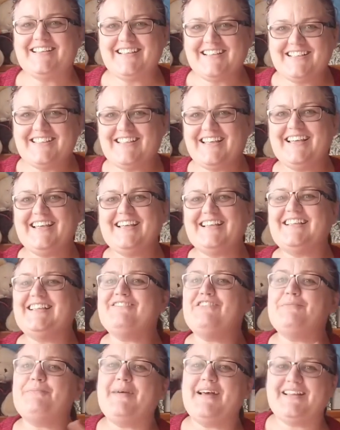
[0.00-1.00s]
This is
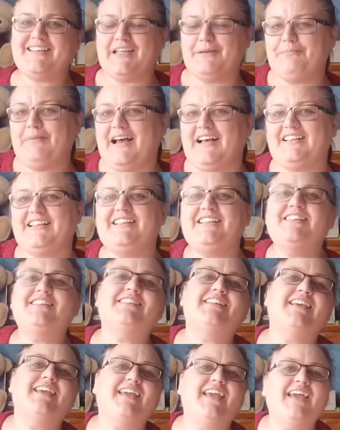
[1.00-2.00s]
the romantic Paris. This
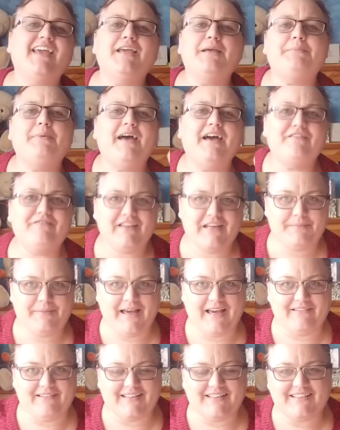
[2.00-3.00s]
is the gay Paris
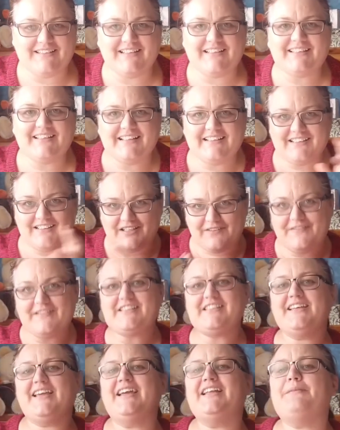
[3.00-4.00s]
Paris. This is the
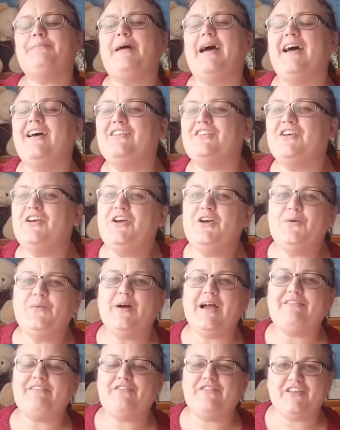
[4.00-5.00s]
sophisticated Paris
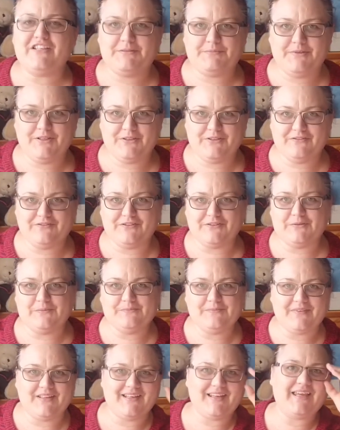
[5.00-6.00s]
where everything's
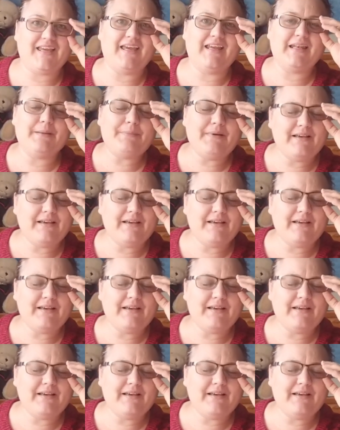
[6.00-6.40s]
beautiful, okay?